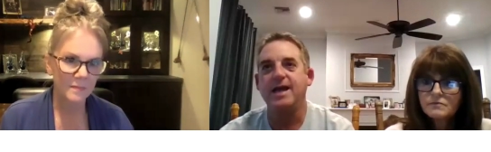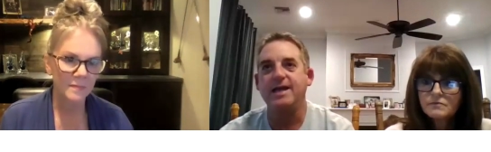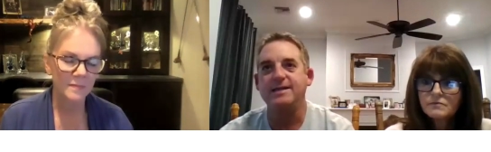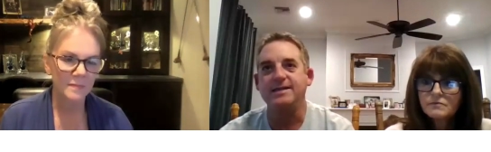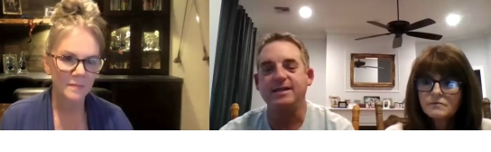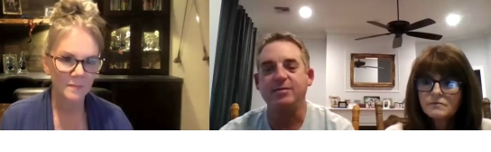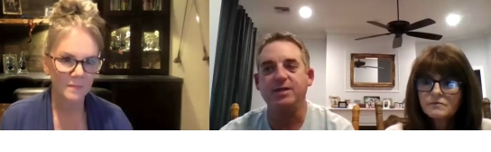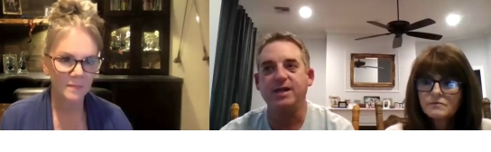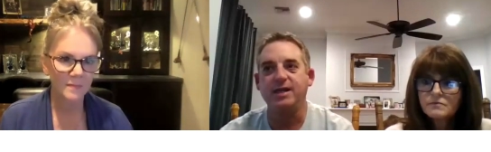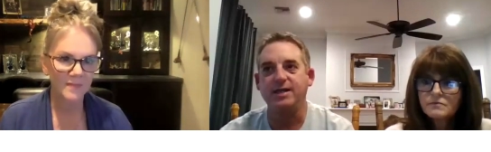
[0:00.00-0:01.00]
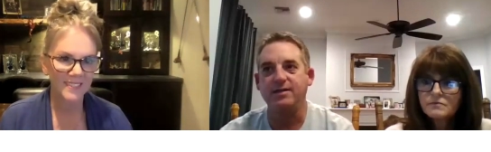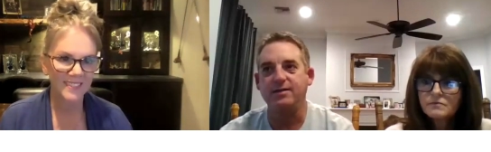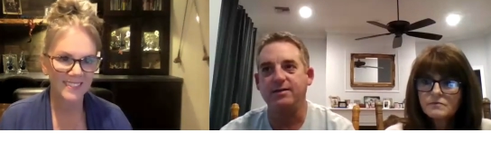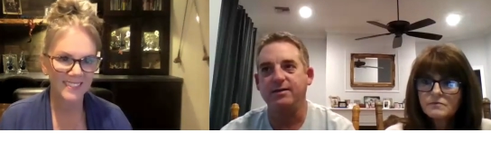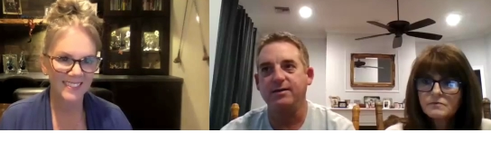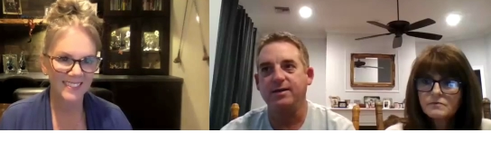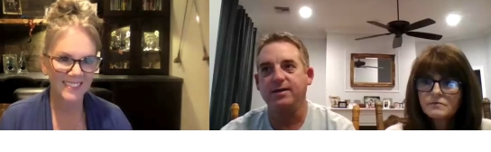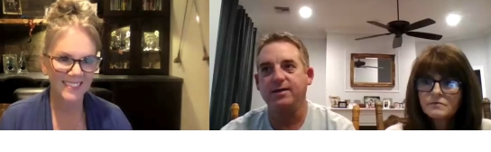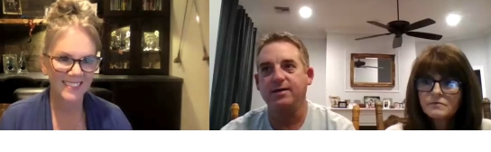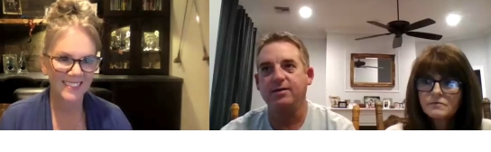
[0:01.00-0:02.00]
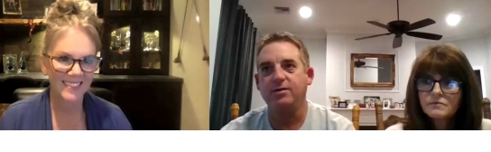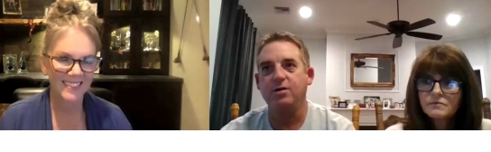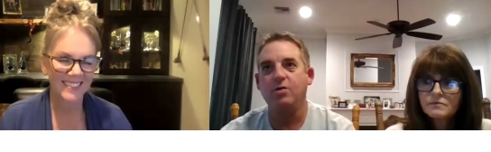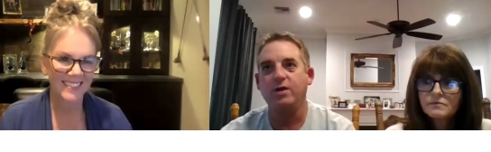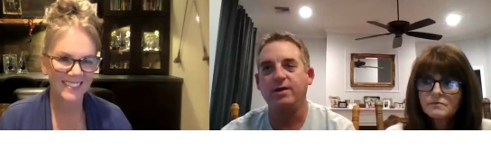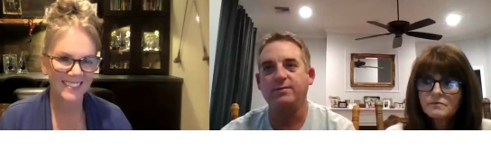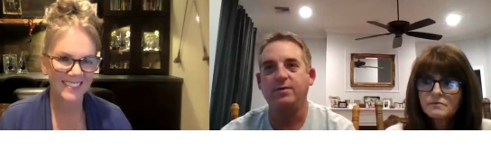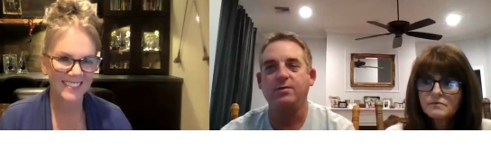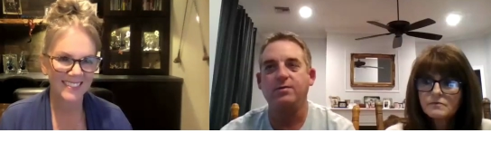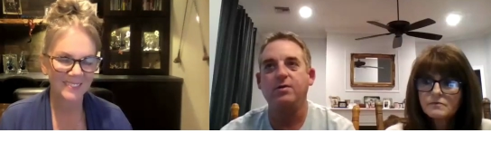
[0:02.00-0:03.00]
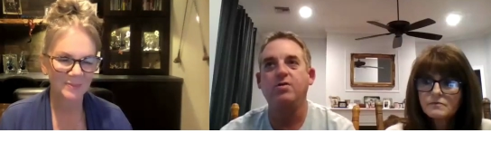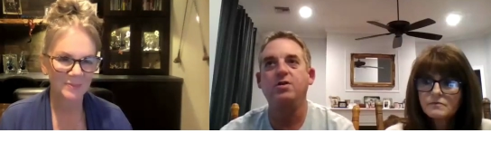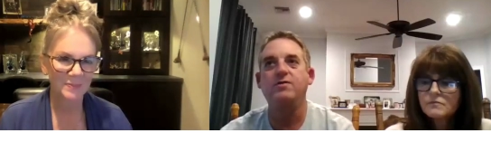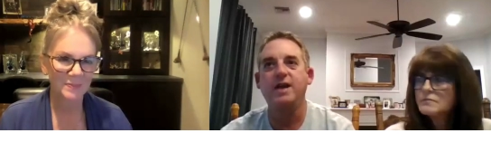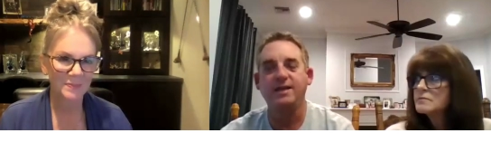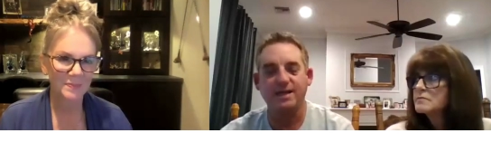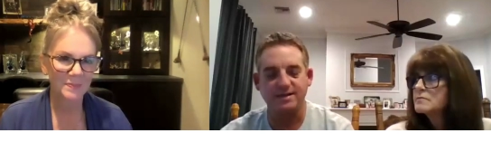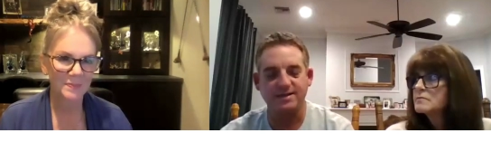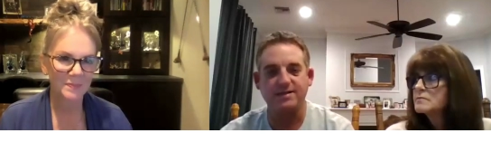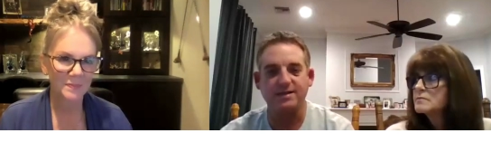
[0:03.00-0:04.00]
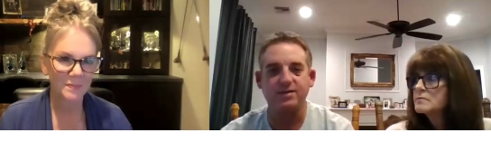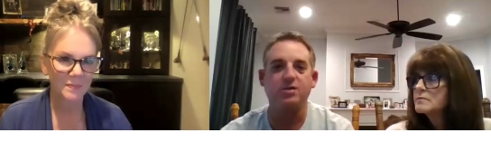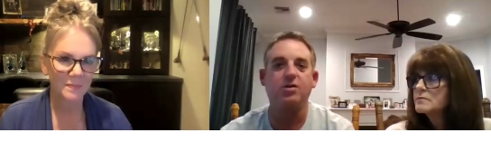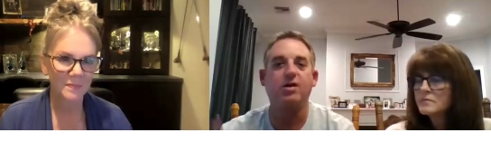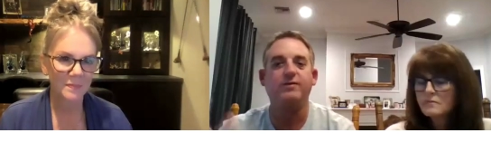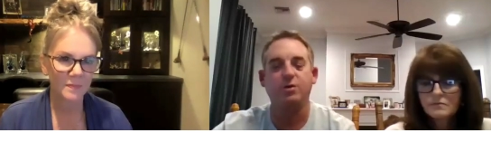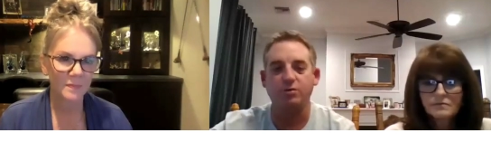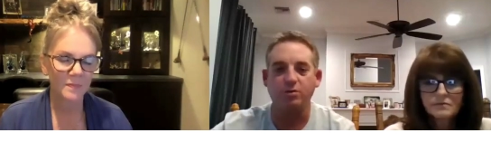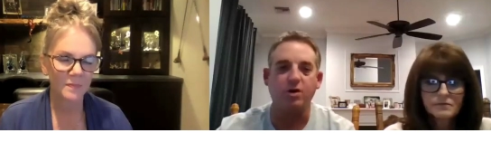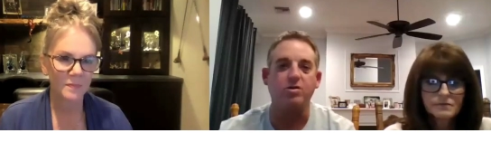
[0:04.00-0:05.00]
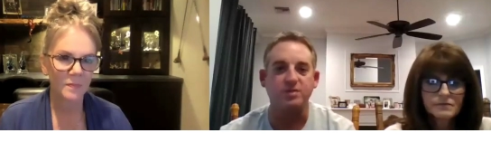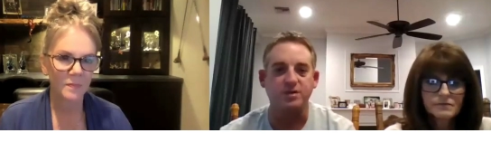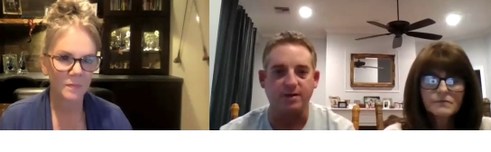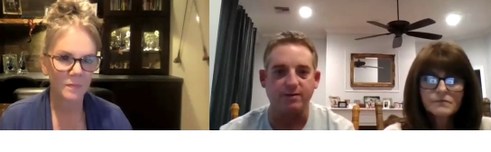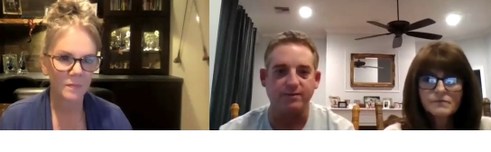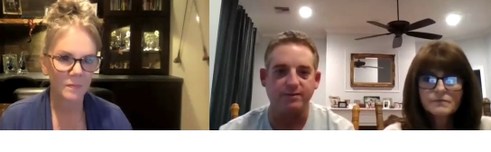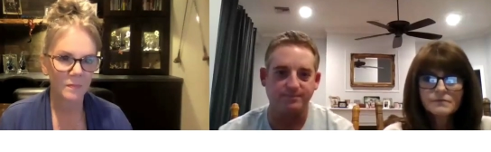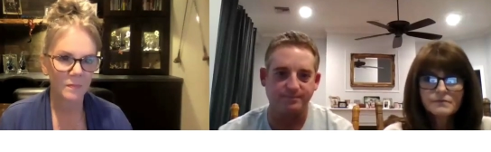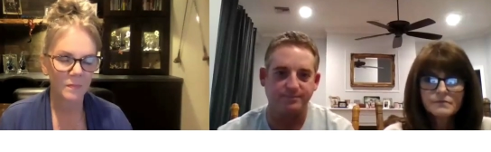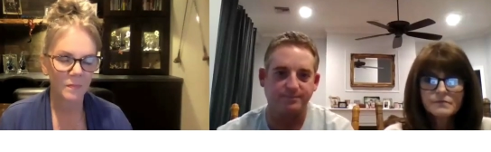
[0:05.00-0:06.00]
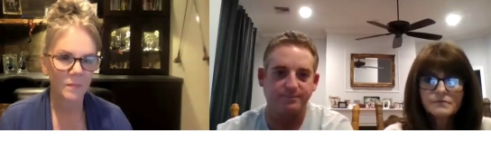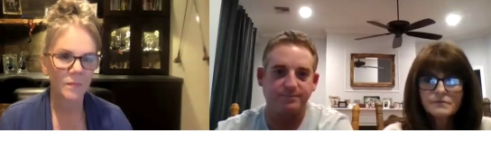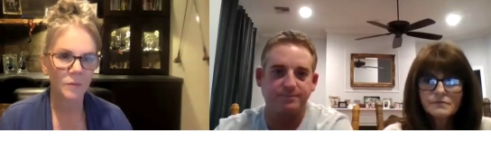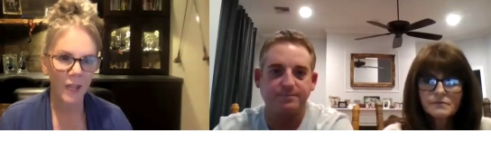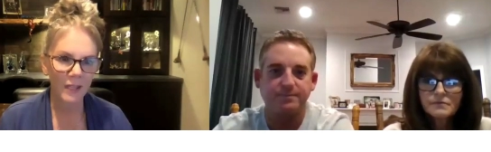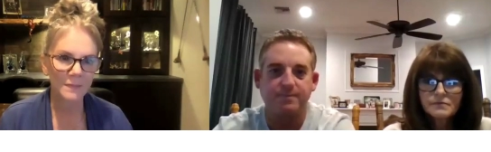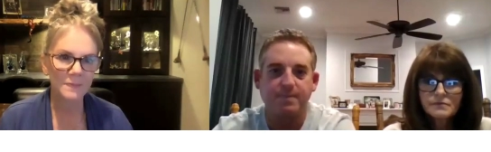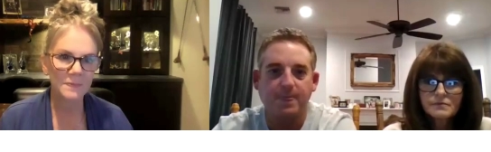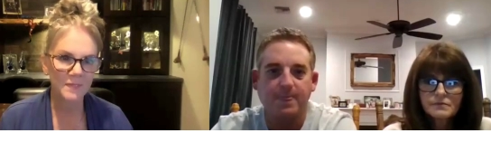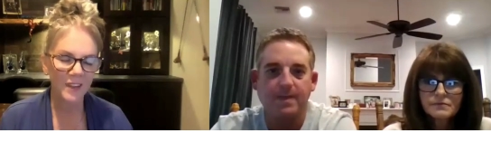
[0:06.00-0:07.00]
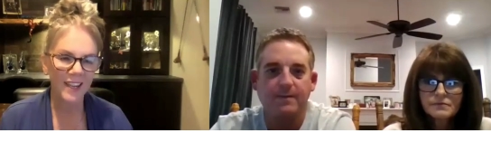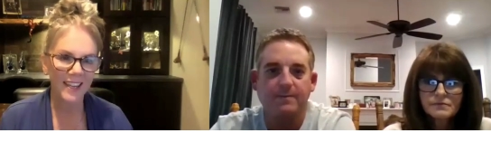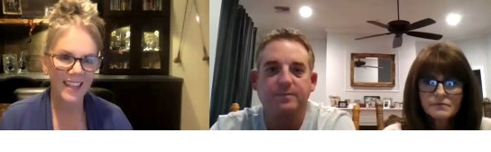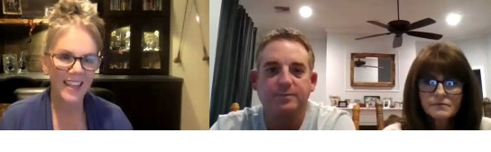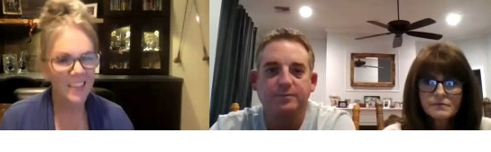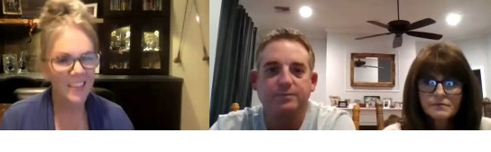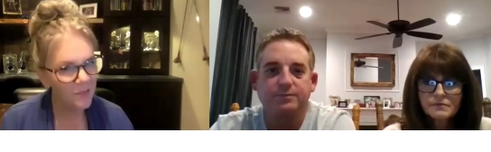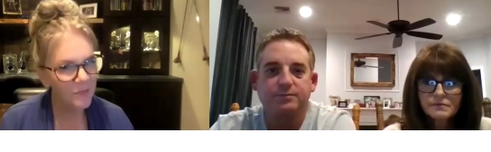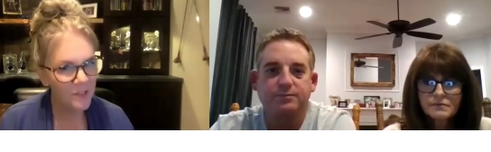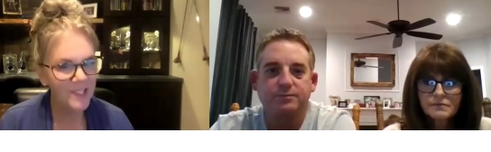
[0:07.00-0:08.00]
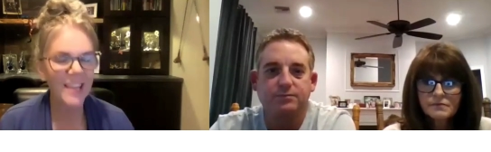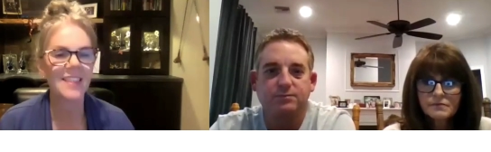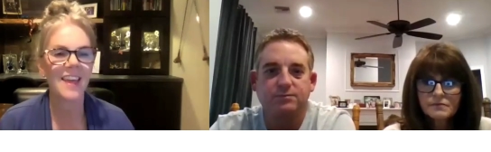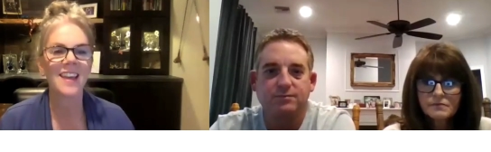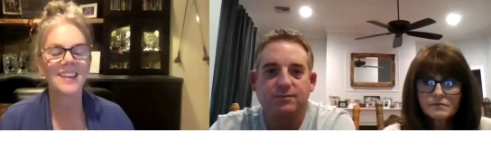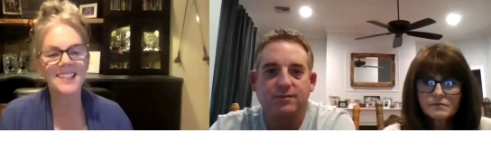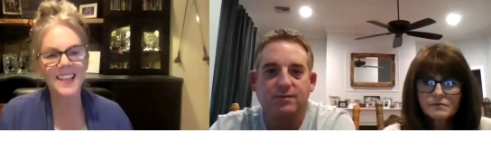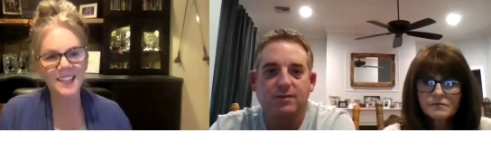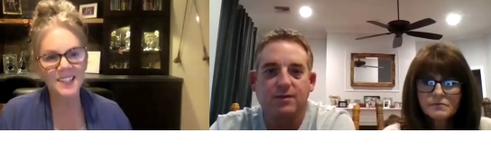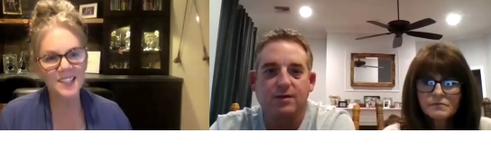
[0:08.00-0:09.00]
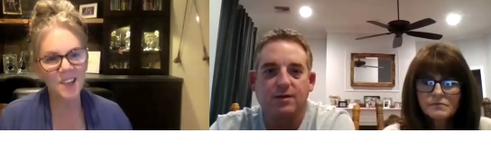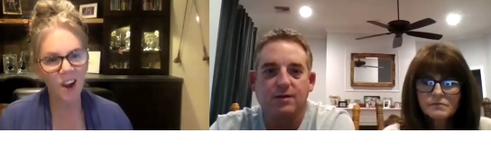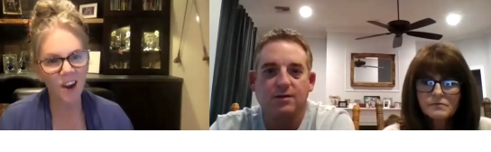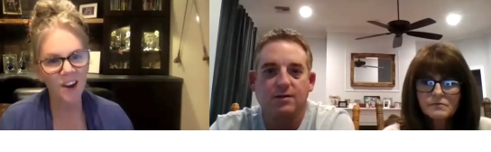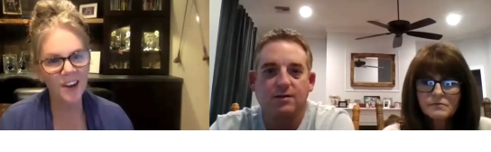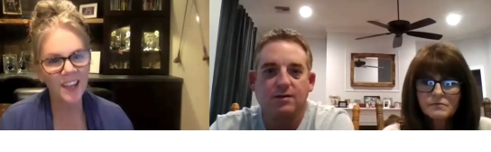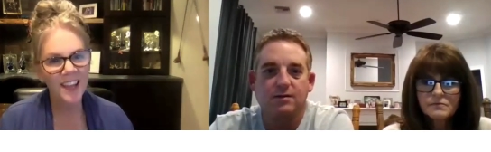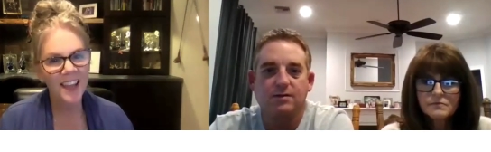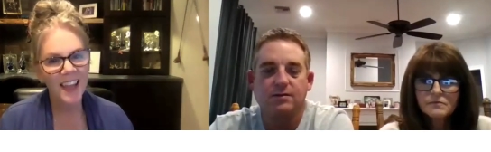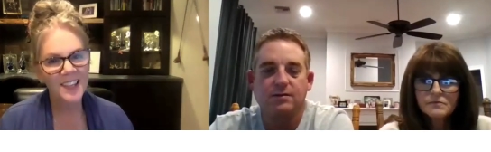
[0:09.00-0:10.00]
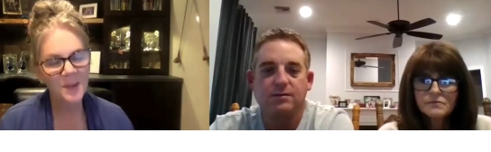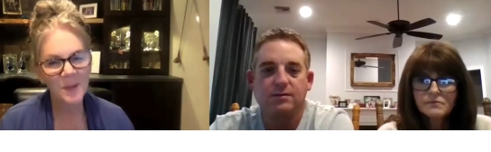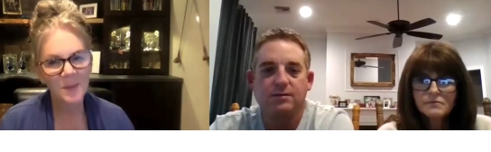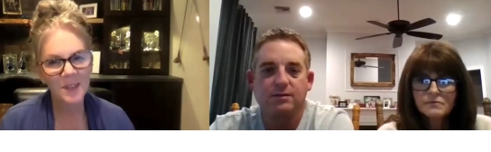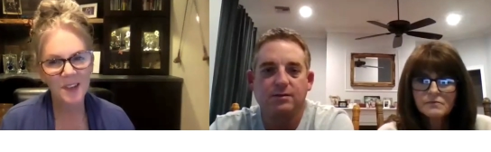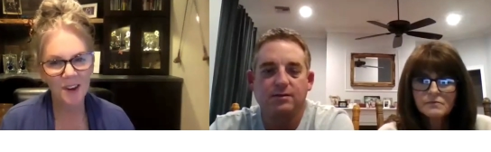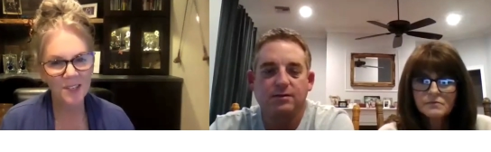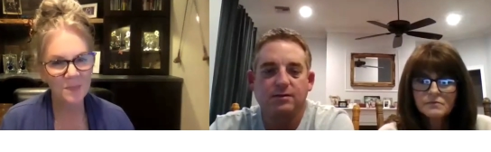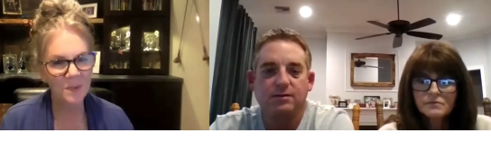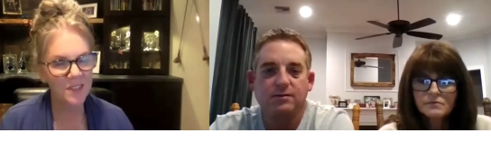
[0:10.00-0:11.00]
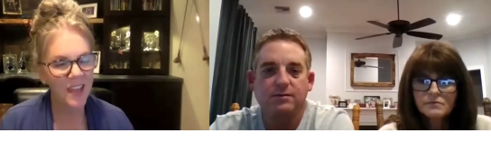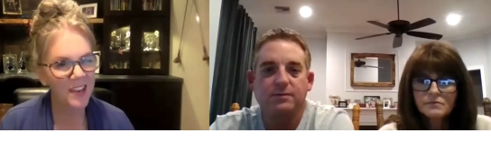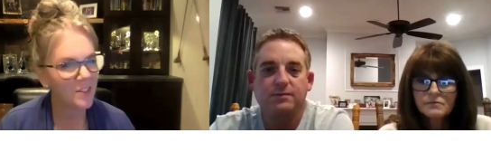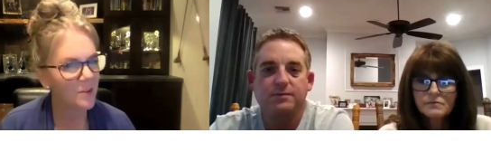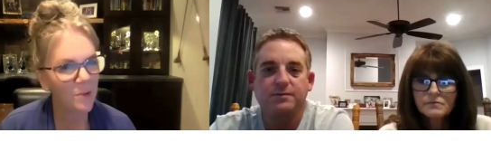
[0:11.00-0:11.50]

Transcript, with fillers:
Speaker 1: not as intimidating knowing knowing you've got that assistance and you don't have to go do it all yourself
Speaker 2: mm-hmm. right right thank you for saying that because that's it's hard i tell people it's hard to put that in the